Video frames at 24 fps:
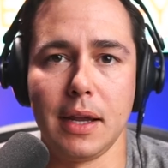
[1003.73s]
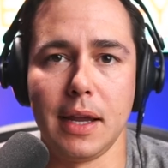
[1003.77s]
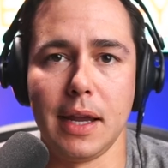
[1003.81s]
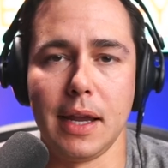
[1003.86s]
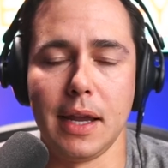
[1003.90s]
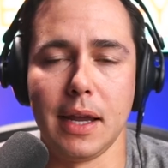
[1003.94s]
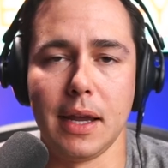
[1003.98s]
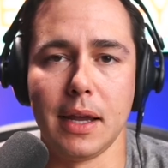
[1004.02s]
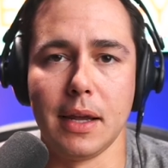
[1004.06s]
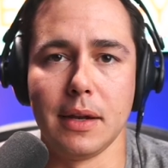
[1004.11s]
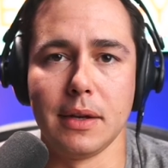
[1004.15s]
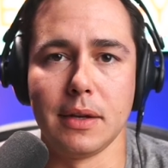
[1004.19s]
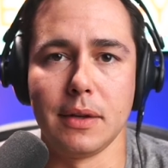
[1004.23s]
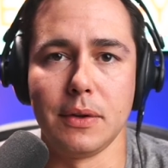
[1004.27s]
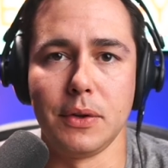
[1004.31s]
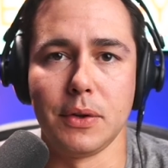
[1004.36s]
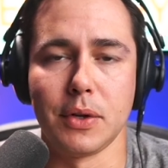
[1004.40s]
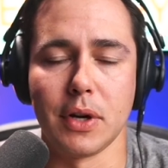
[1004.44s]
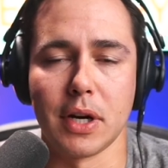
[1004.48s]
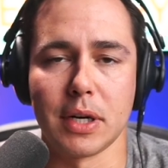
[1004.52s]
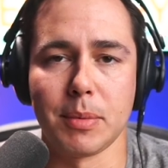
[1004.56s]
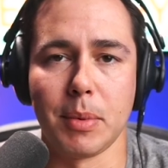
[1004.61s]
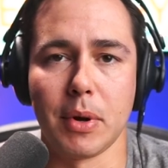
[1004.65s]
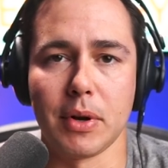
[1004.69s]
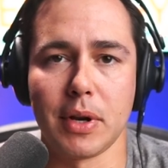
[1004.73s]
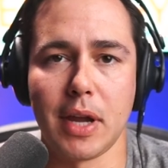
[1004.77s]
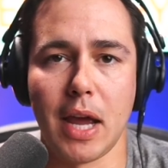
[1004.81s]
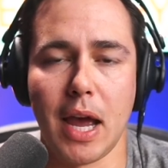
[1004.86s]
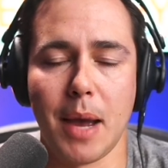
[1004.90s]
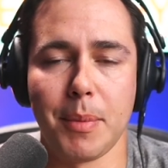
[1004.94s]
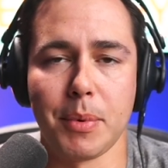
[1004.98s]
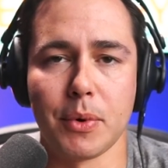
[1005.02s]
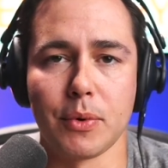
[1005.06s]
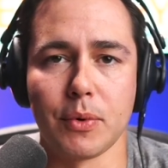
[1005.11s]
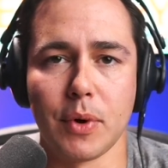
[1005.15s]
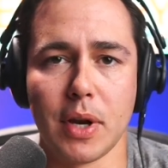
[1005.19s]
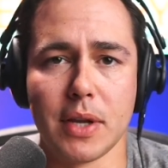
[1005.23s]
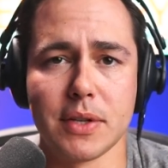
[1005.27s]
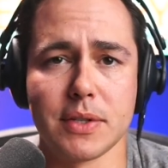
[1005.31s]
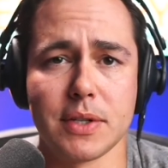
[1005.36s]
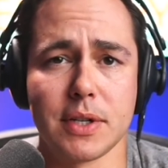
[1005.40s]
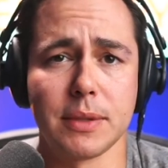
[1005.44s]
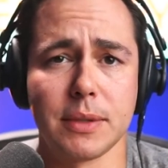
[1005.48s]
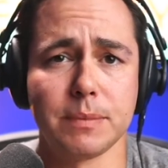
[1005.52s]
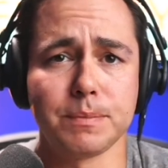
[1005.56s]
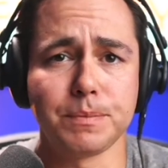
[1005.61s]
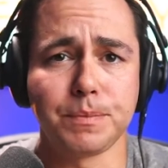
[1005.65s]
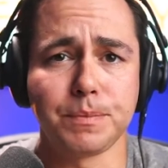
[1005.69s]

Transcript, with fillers: And you talked about capital raising,